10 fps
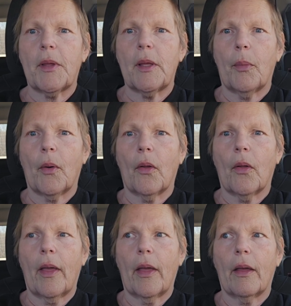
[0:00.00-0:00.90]

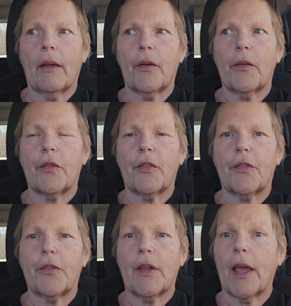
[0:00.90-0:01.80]
people have
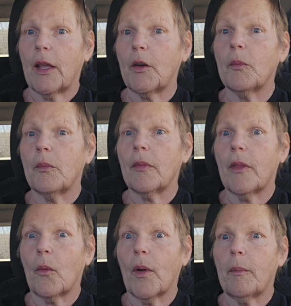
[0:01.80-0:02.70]
gained
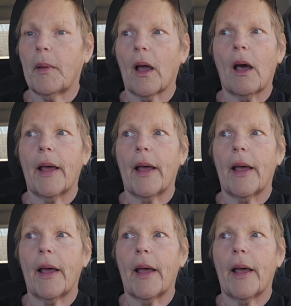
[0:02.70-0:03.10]
their weight back.